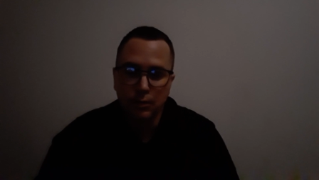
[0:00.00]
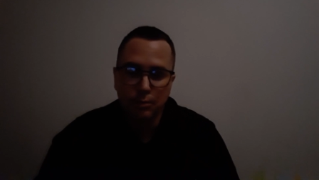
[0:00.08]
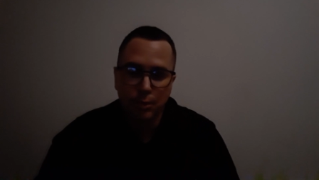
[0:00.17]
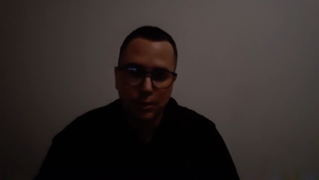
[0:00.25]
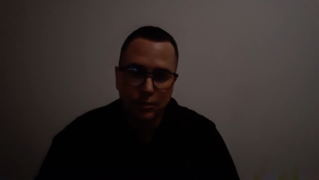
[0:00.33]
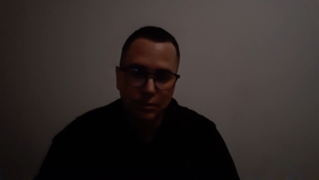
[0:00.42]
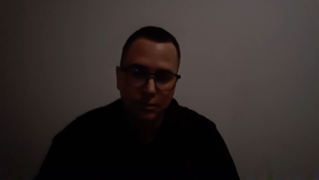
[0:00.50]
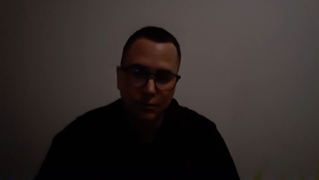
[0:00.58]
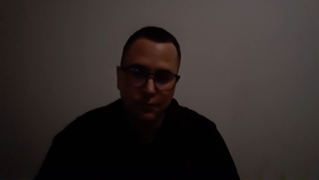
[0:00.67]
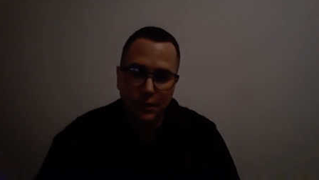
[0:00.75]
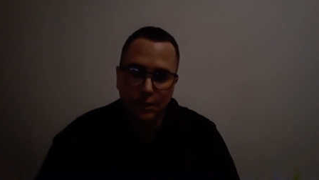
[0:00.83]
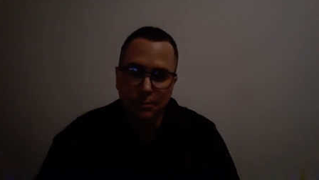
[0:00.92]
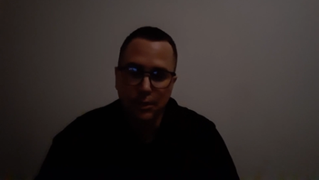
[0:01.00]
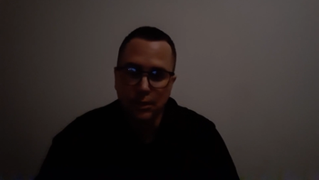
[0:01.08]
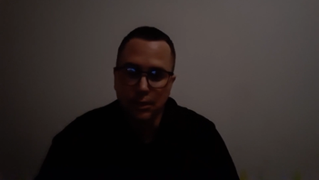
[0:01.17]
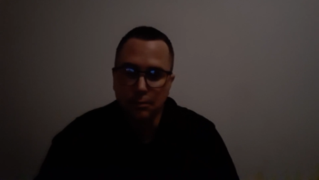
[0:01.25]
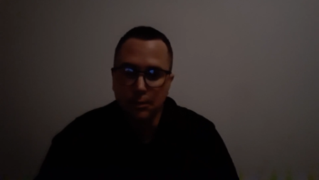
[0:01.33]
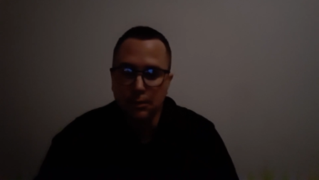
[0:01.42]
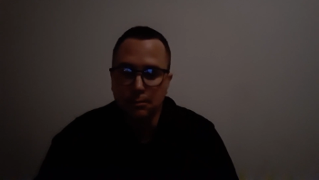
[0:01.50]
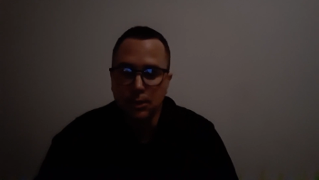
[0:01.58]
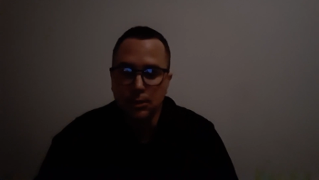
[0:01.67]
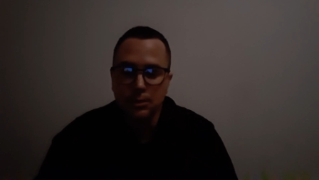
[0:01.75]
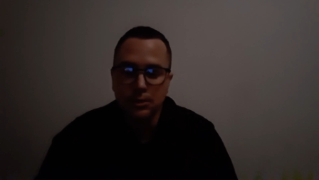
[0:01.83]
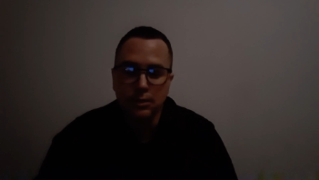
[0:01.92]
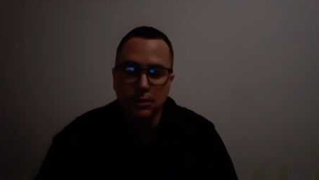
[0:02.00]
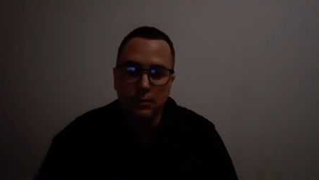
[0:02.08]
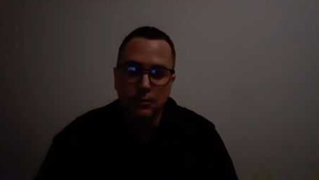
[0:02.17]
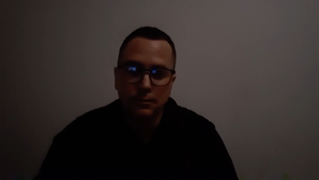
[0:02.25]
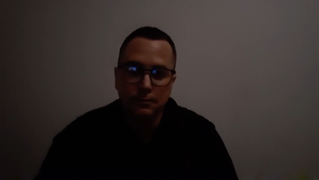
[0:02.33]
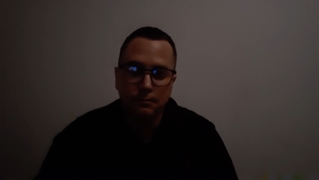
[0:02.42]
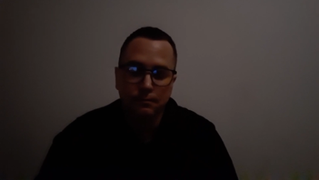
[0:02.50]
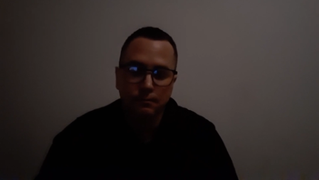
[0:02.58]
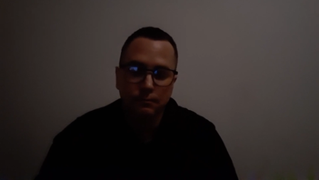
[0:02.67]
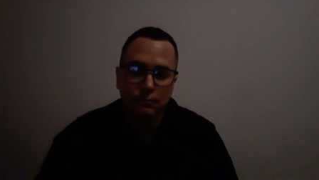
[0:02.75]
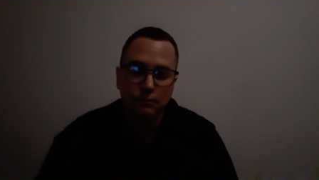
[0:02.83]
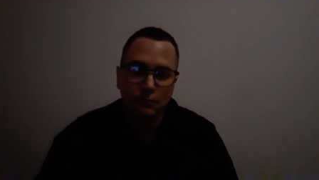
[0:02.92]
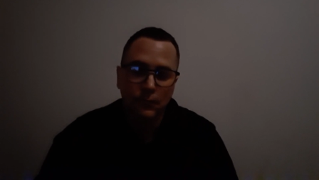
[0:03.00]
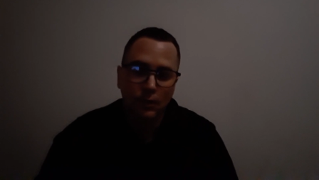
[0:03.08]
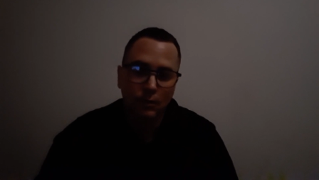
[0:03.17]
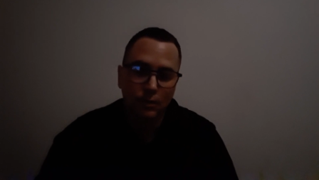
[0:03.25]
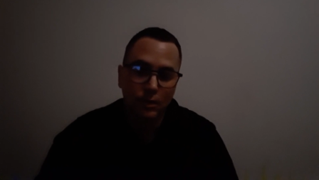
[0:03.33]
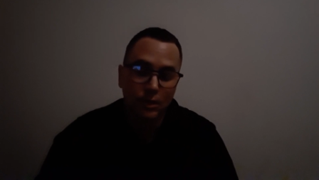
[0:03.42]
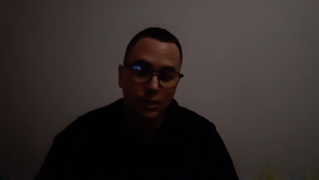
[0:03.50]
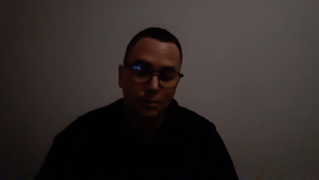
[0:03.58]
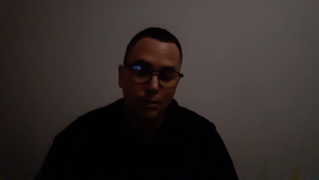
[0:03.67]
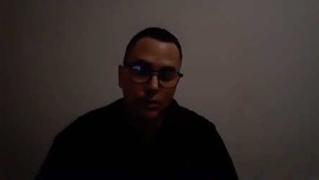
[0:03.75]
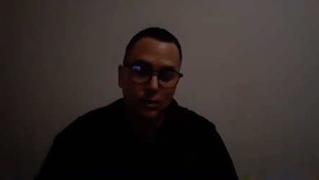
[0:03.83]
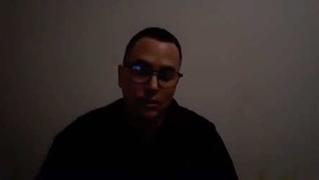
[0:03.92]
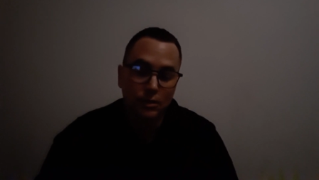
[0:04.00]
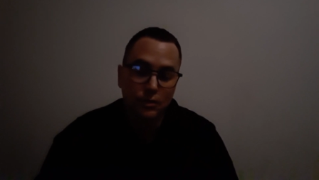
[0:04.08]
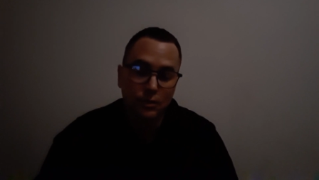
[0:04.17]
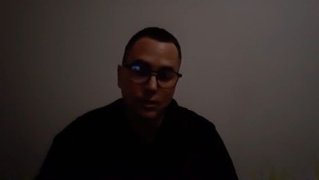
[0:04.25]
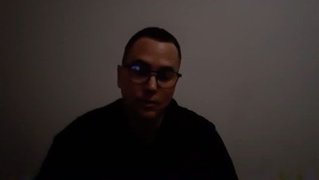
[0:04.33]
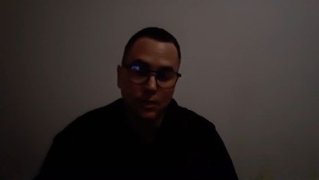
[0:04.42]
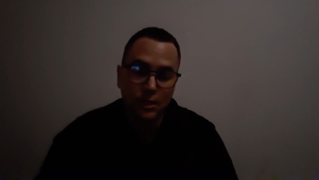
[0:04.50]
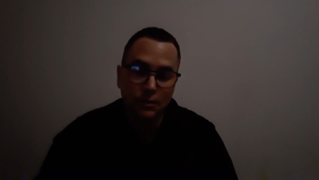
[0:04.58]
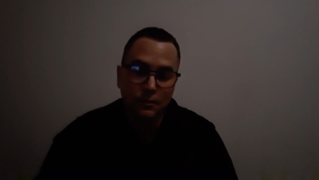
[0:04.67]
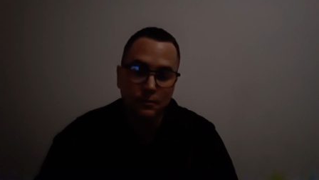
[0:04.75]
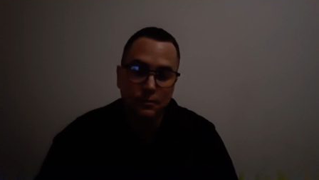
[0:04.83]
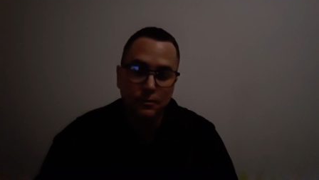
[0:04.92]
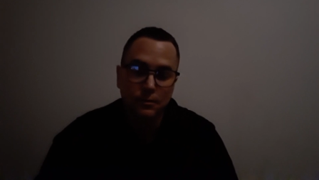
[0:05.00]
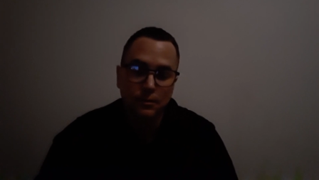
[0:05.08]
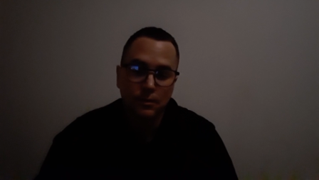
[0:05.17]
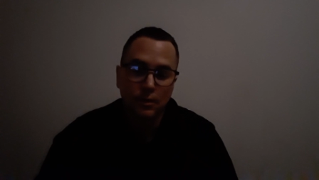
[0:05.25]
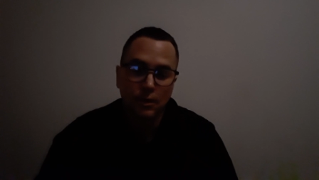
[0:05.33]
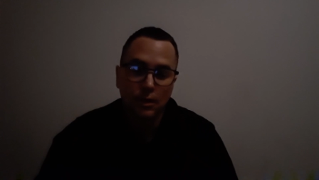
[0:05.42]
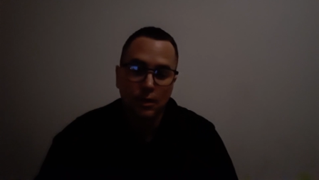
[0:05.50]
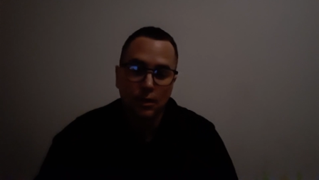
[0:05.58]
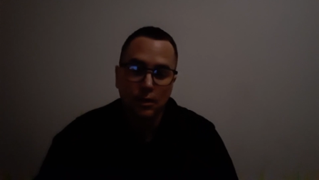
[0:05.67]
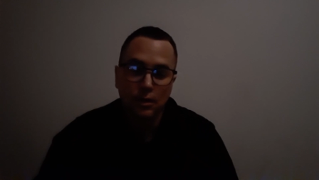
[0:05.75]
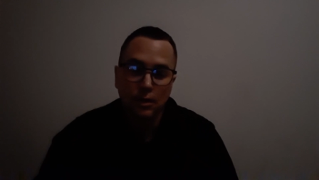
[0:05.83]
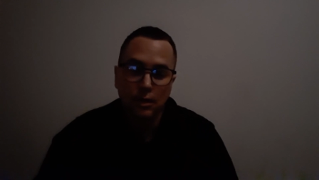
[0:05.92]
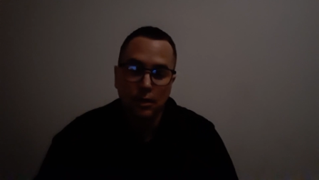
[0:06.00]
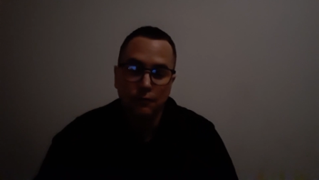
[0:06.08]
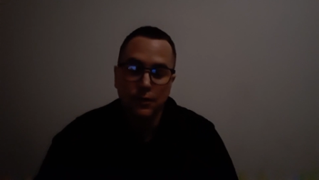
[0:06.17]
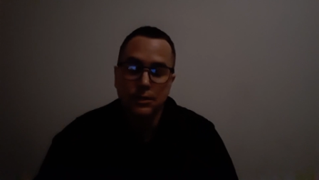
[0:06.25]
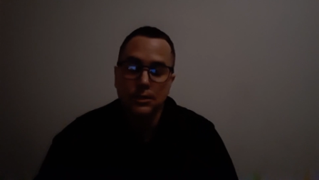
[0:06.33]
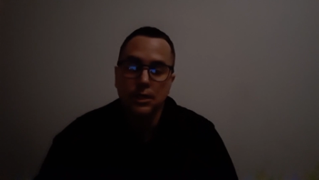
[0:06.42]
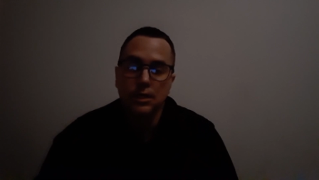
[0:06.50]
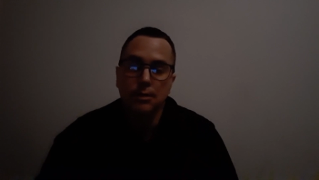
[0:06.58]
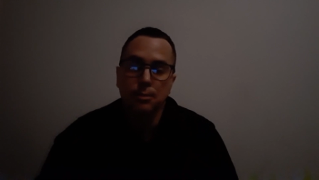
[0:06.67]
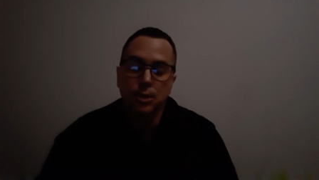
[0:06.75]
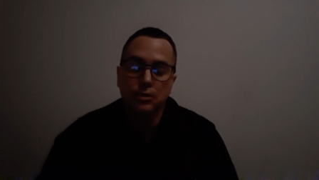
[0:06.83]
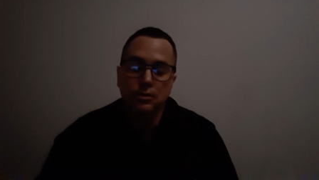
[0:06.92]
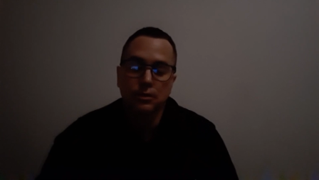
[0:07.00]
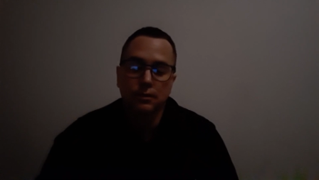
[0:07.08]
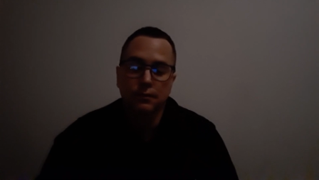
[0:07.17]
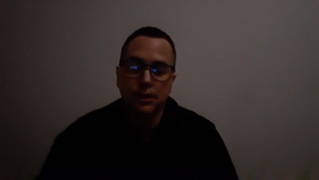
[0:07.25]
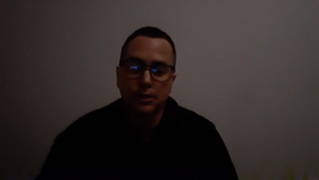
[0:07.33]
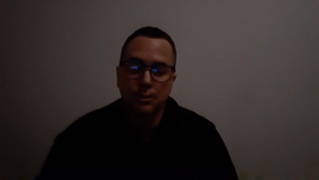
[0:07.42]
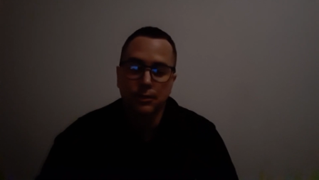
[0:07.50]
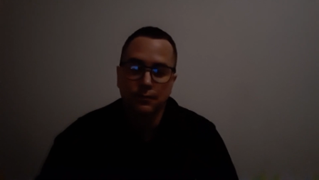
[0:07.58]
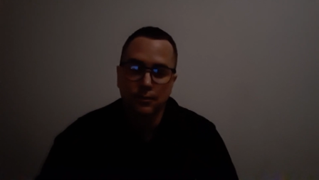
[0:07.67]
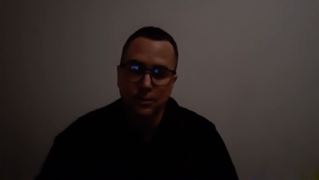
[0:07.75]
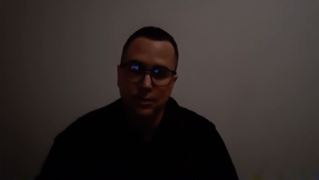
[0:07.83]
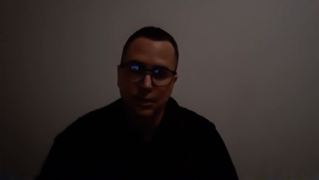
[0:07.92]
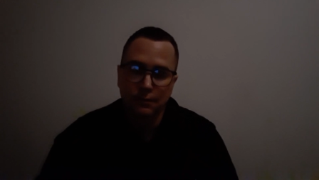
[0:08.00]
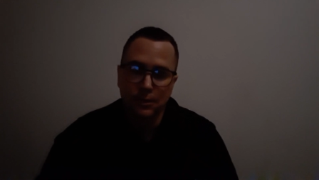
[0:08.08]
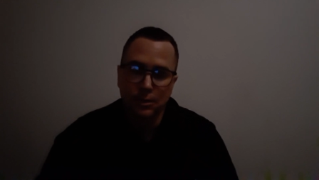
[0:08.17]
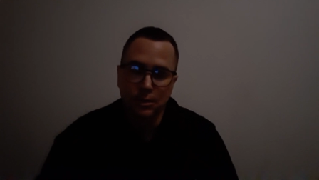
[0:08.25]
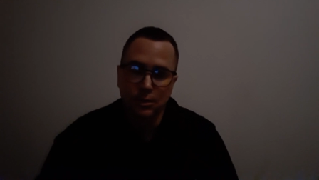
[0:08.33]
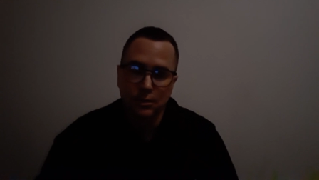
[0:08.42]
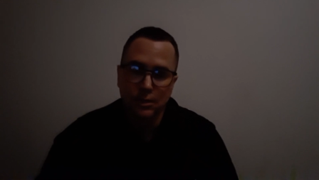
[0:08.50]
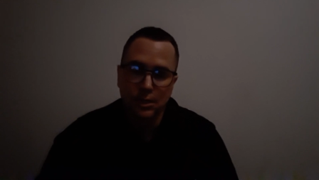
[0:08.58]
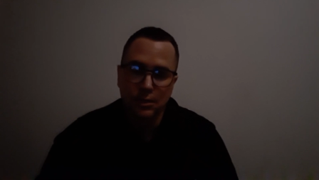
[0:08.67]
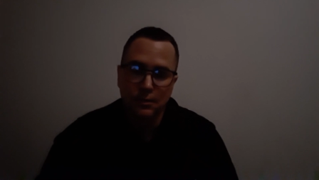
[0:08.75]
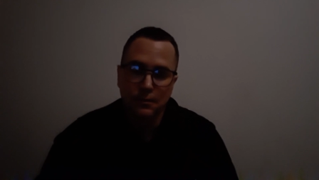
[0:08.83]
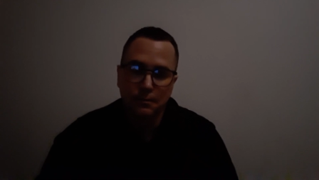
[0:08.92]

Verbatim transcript: with personal development a couple of months ago. Well, a couple of years ago now. I've been studying personal development for seven years now.